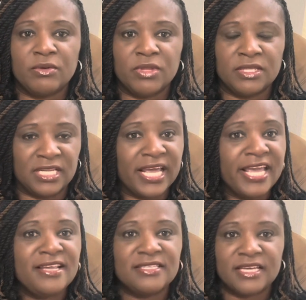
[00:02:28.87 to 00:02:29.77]
the
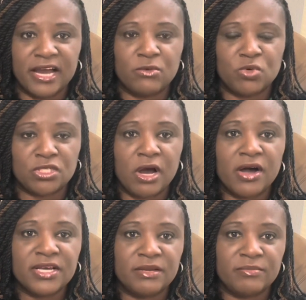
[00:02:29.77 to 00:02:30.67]
ladies and I were
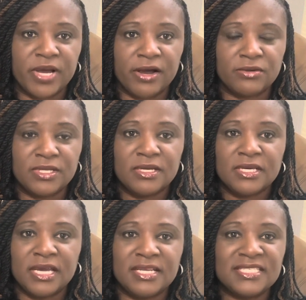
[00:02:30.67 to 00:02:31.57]
talking about
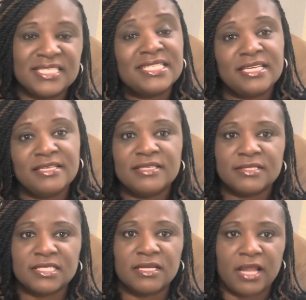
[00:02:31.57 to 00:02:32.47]
it is the season
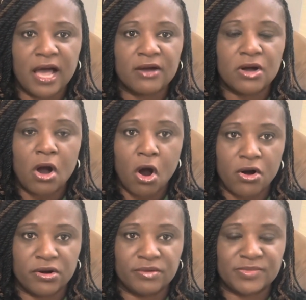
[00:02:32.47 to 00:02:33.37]
to lock
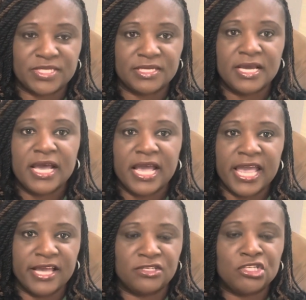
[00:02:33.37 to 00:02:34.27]
arms
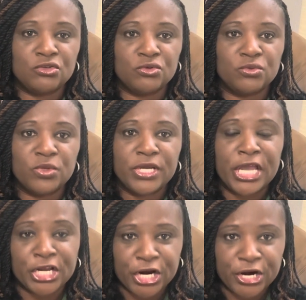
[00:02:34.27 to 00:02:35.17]
and to
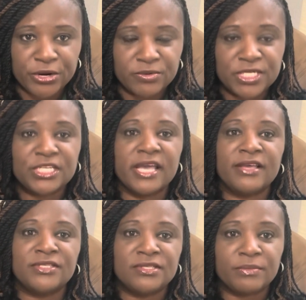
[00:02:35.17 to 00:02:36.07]
encourage
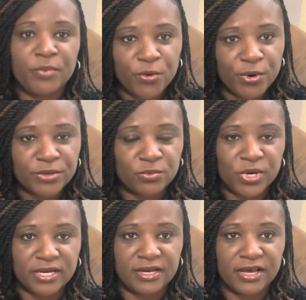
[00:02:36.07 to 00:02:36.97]
and support
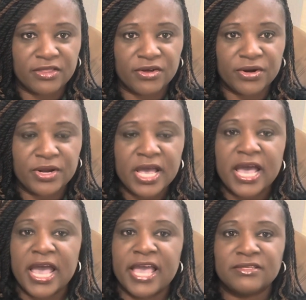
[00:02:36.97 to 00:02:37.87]
one another.
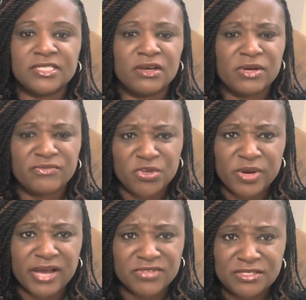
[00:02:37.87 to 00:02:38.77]
And so if you
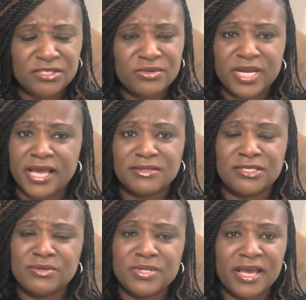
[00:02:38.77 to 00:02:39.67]
have to do
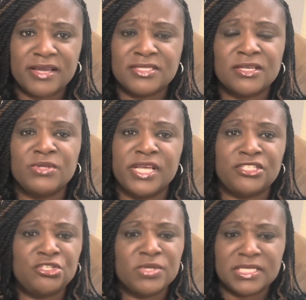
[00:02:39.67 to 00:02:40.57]
that so
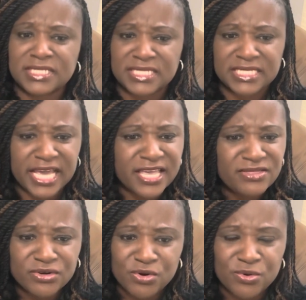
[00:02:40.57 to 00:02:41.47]
that you can stay
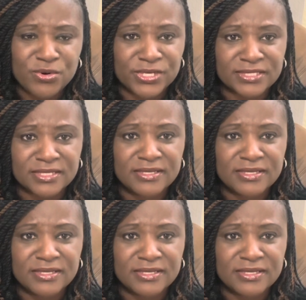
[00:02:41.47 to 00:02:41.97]
the course.